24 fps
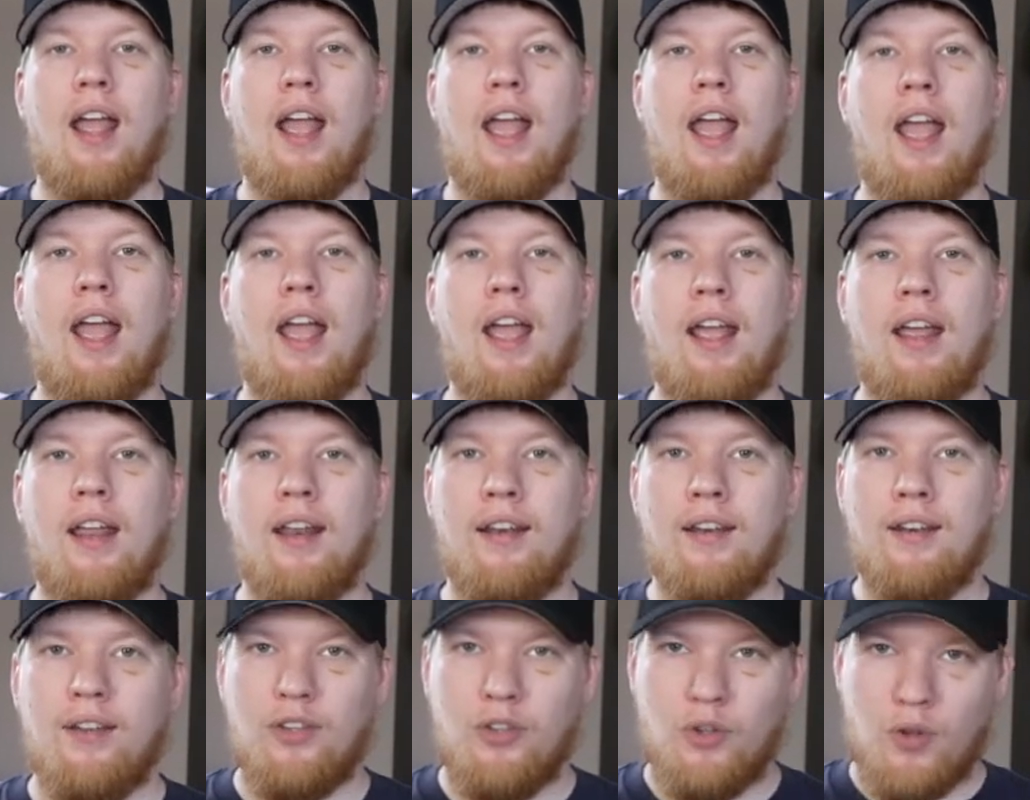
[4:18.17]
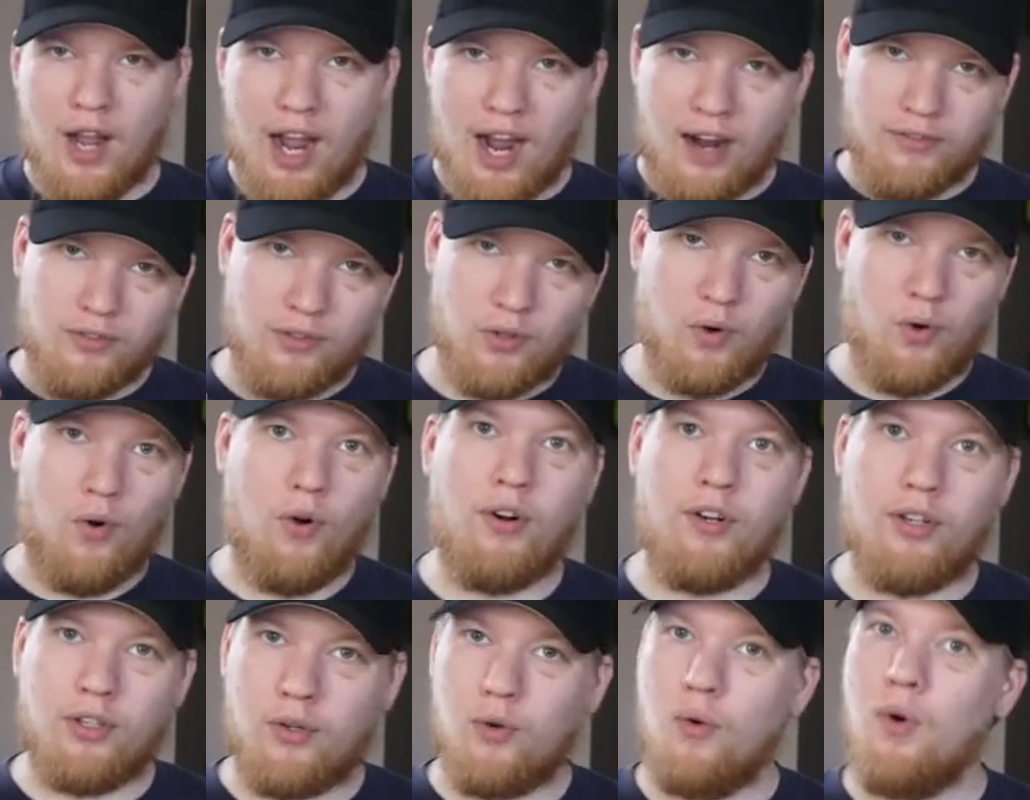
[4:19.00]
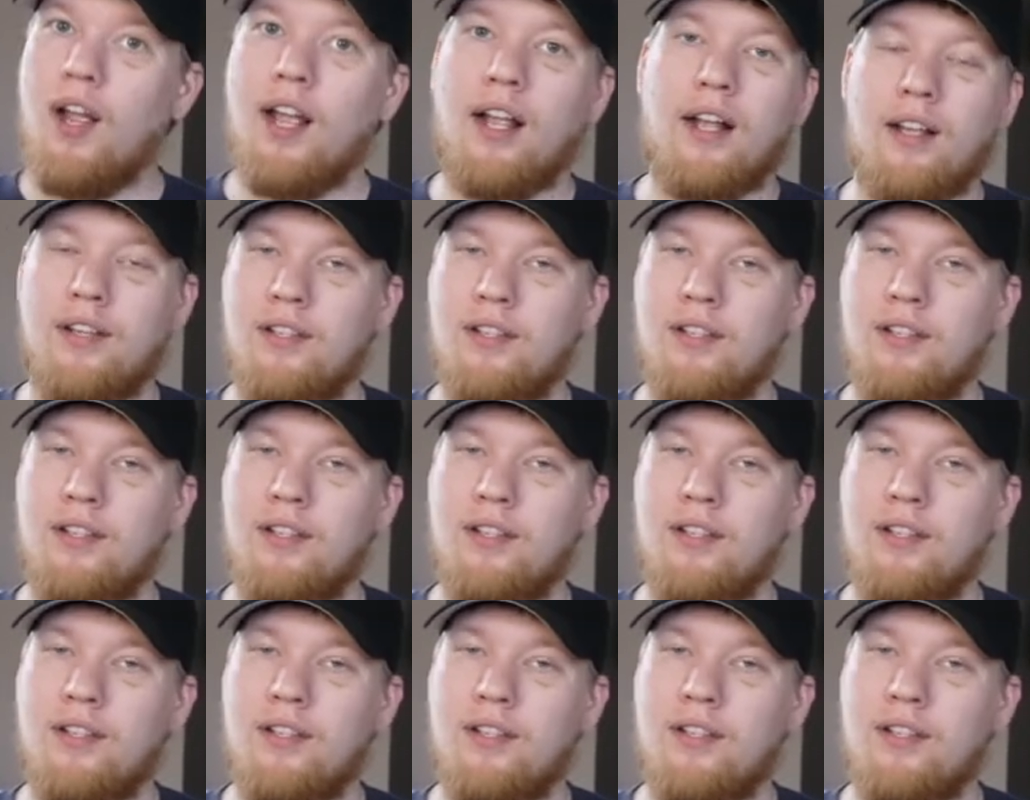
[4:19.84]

and you have to order quick